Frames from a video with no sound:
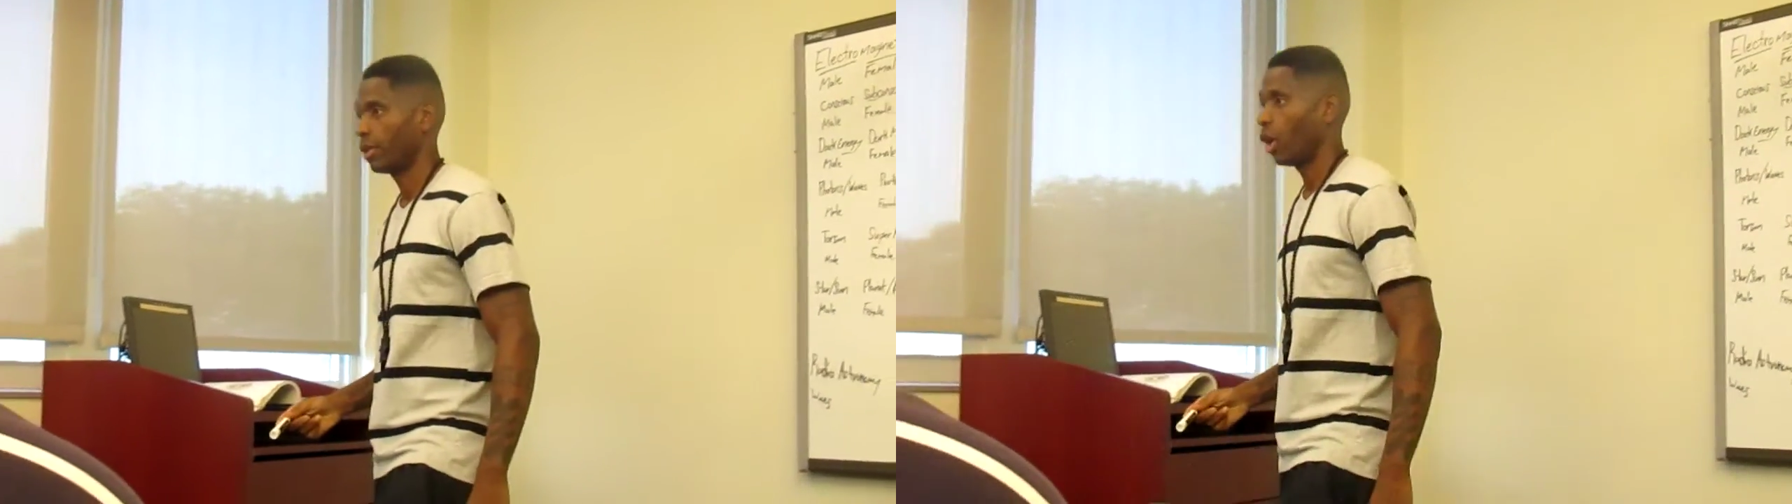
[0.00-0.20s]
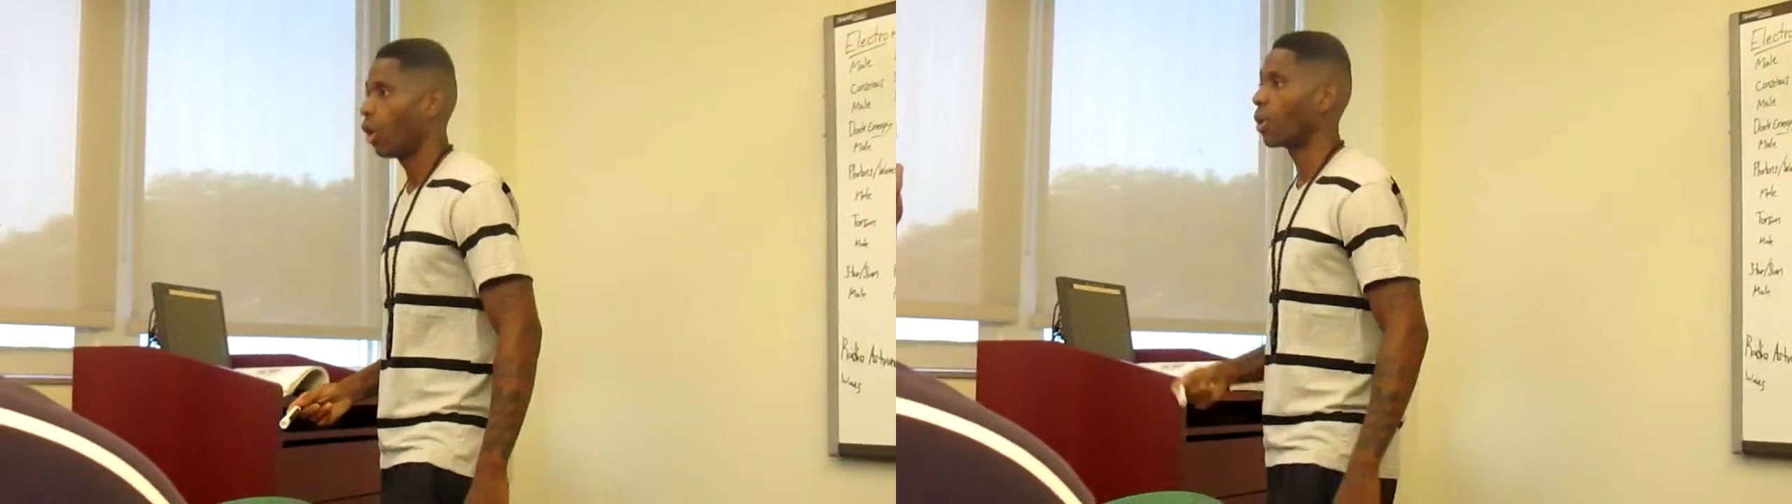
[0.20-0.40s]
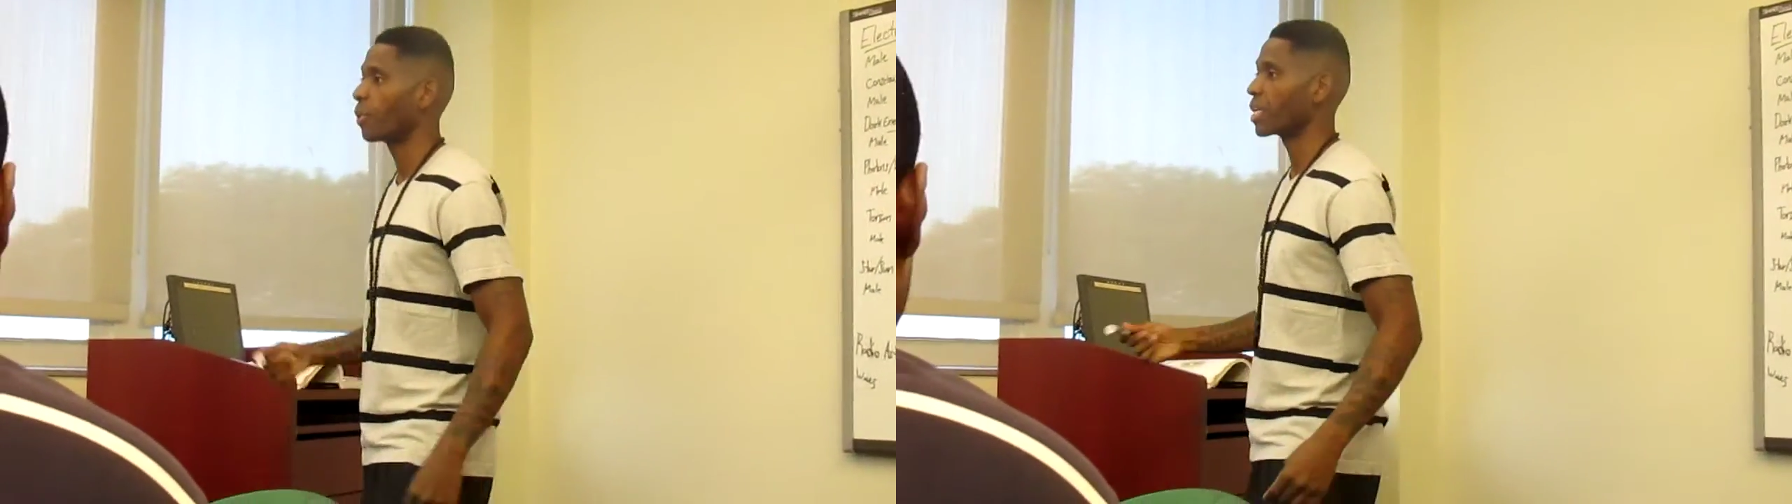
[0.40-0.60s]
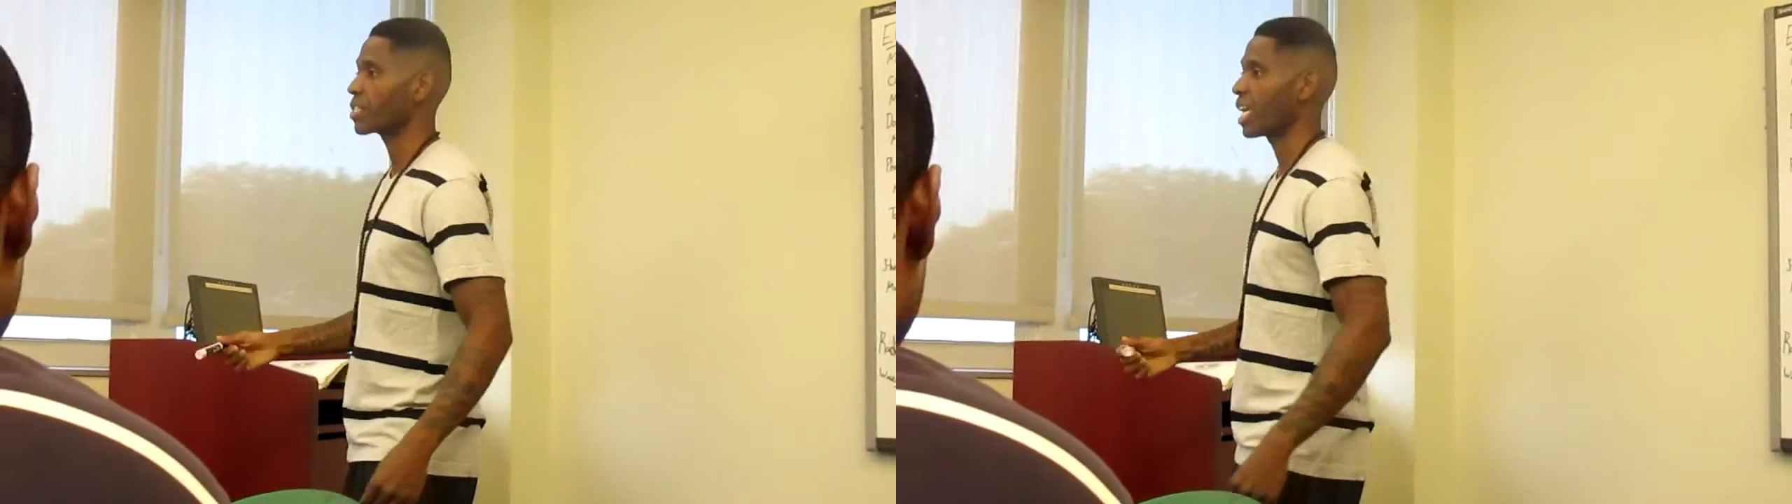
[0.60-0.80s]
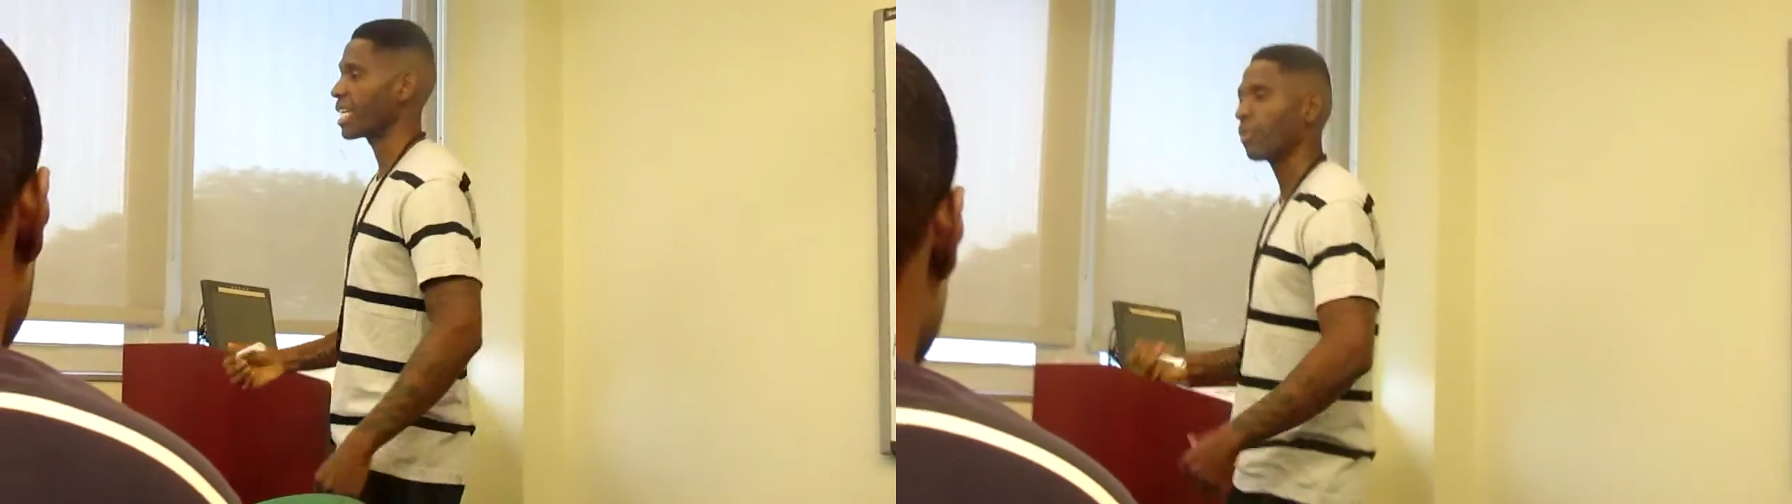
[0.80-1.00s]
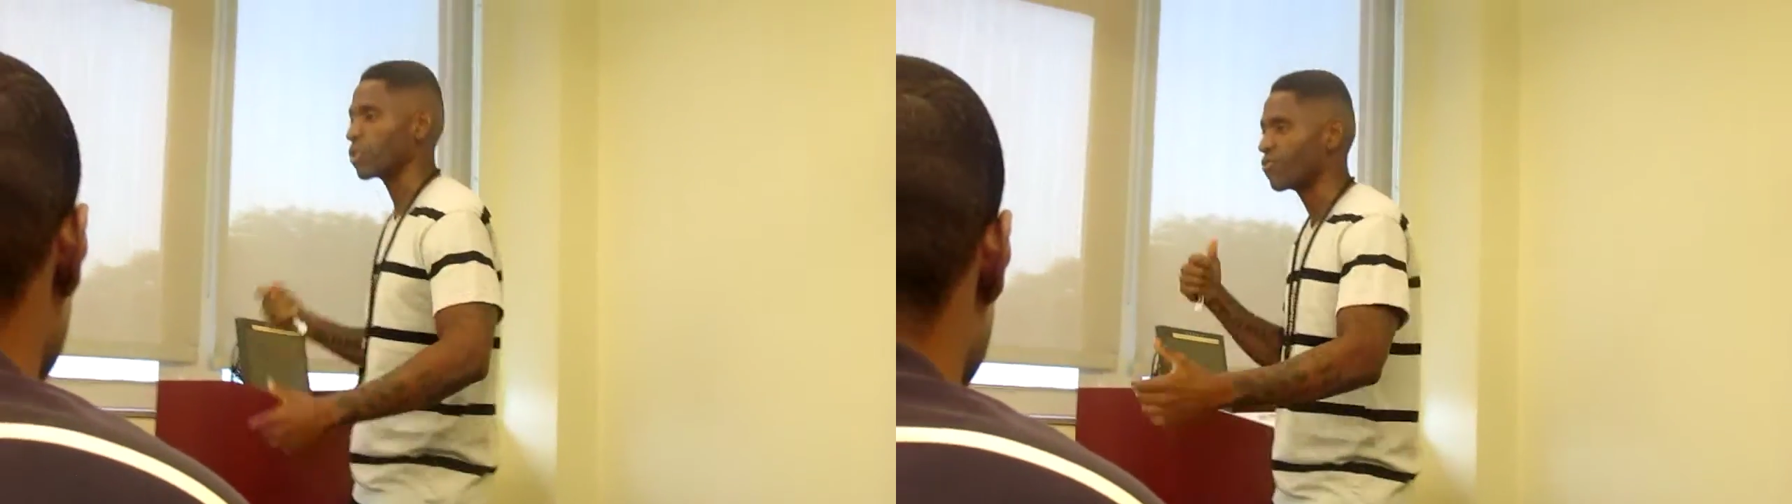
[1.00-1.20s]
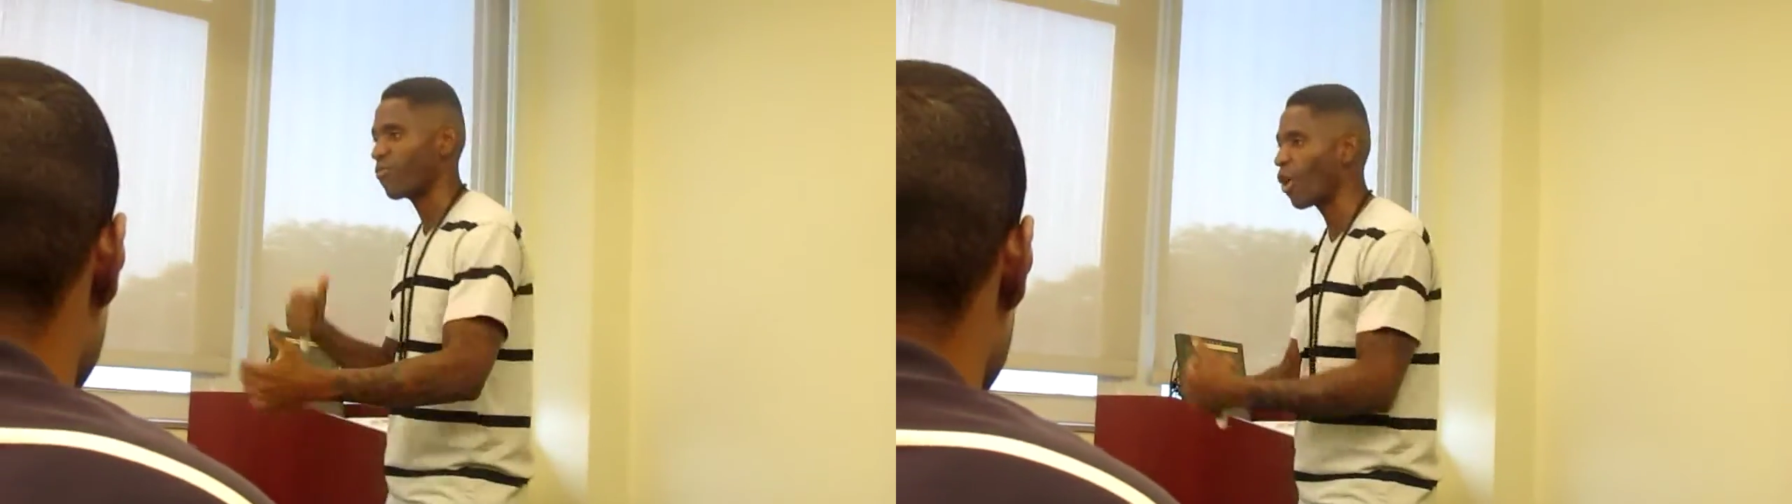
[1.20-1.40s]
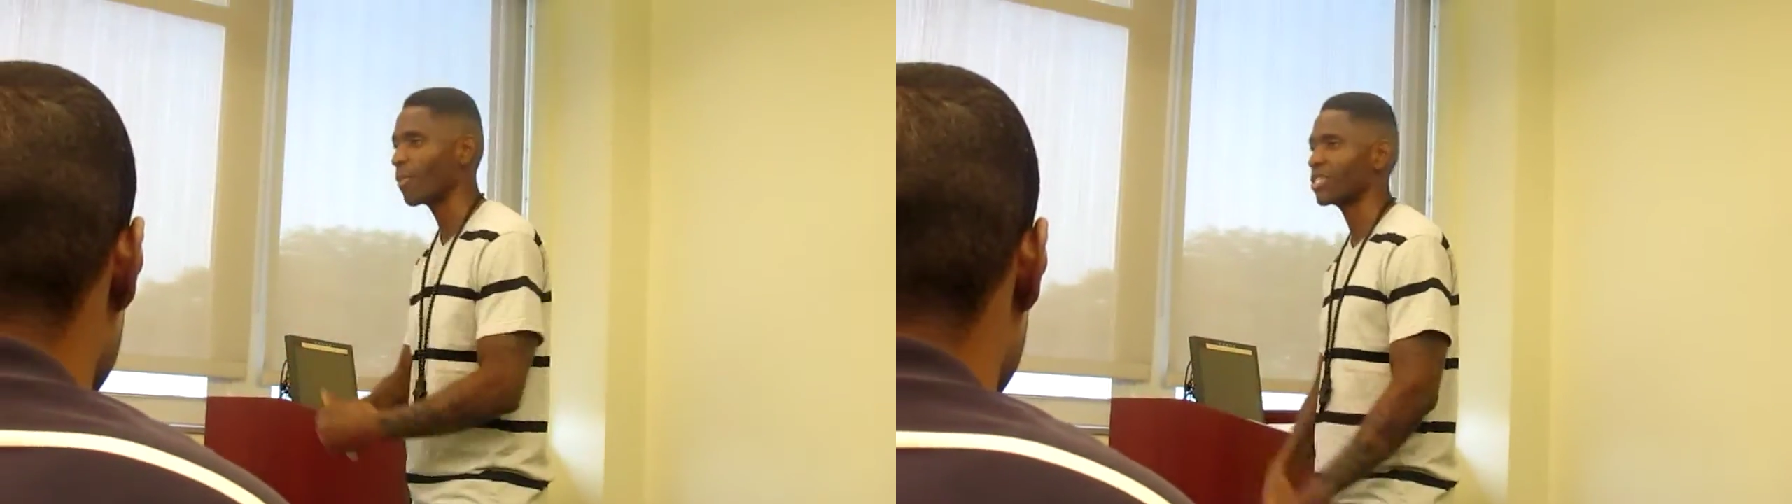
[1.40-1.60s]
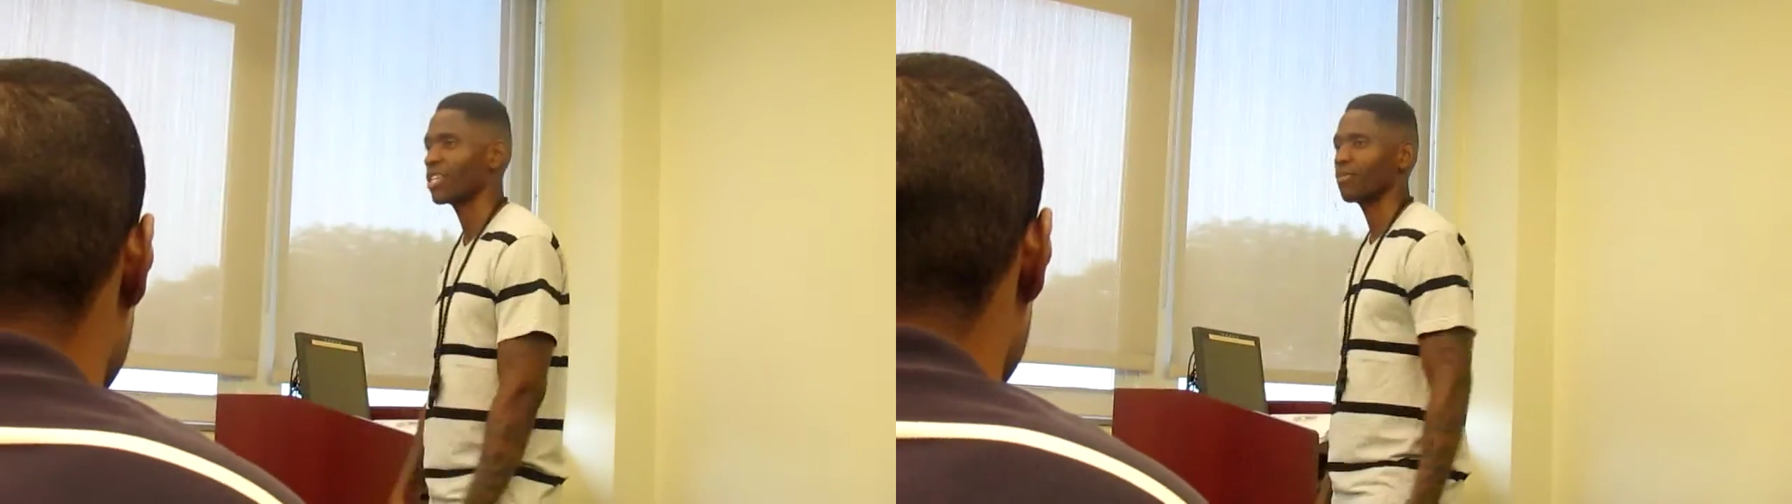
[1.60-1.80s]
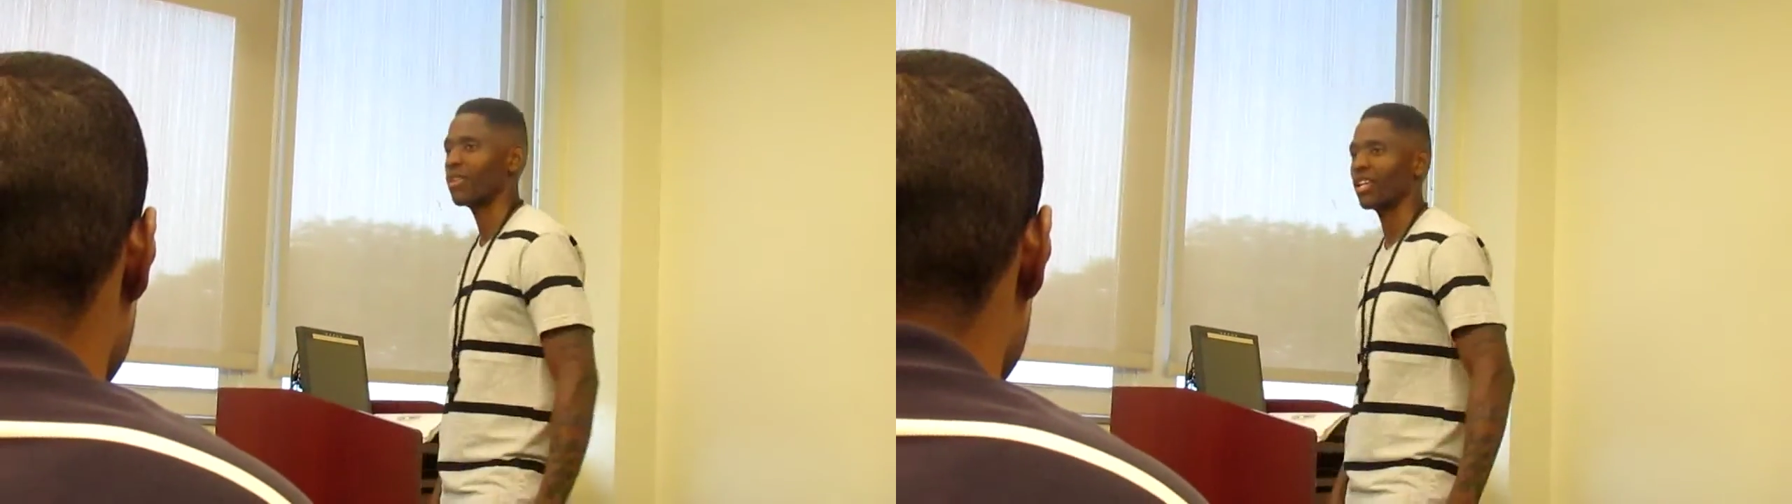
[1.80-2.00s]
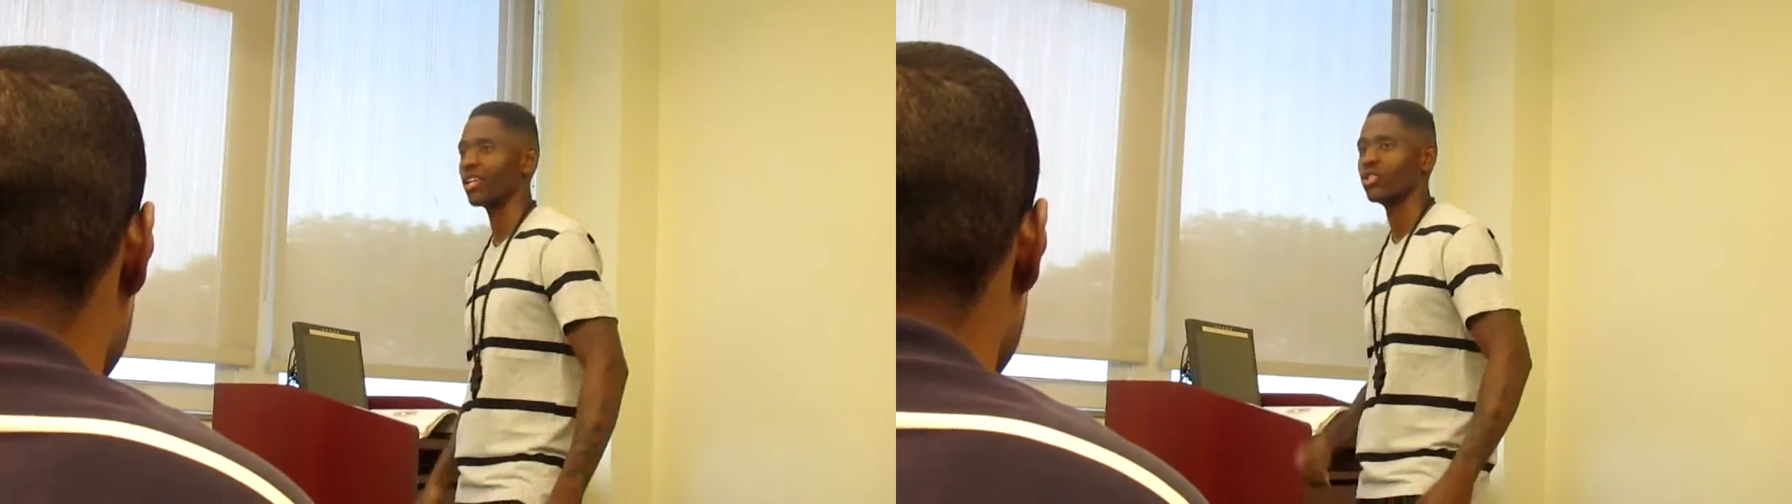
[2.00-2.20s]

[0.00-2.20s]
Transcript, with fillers: Or we would have said they was forming something and the